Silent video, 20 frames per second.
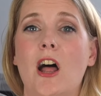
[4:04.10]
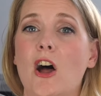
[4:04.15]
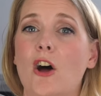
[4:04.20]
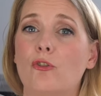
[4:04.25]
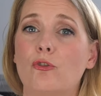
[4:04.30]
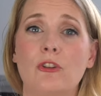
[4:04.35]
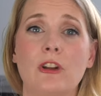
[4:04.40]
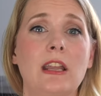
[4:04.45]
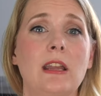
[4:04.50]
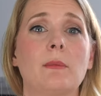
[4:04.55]

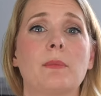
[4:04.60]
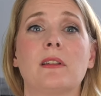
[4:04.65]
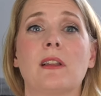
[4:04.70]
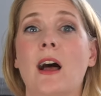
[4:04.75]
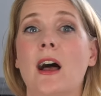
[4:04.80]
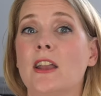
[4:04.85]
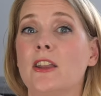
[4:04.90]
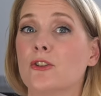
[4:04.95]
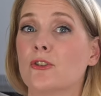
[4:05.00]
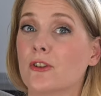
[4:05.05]

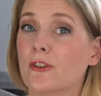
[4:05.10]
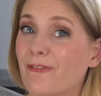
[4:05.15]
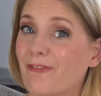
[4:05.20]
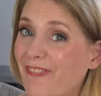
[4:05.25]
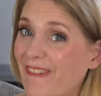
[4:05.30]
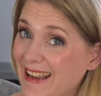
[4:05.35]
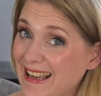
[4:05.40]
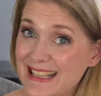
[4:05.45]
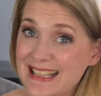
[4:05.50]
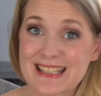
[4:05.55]
Reapply your
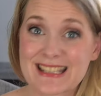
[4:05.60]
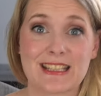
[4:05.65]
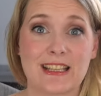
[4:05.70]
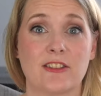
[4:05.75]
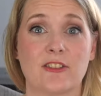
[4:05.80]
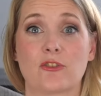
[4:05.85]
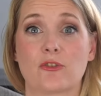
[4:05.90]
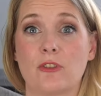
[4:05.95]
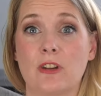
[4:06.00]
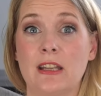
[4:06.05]

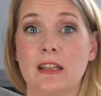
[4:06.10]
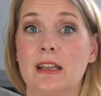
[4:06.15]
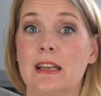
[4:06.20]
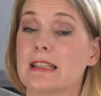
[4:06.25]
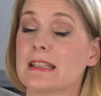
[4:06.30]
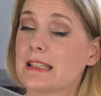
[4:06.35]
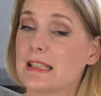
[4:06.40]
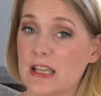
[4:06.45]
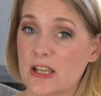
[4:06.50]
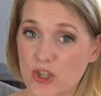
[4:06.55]
sunscreen
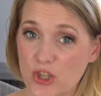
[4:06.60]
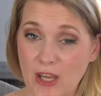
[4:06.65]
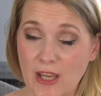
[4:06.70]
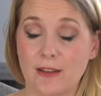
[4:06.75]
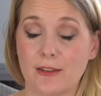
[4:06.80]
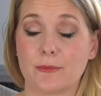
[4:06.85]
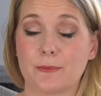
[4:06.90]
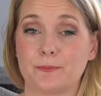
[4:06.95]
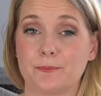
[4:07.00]
and seek shade.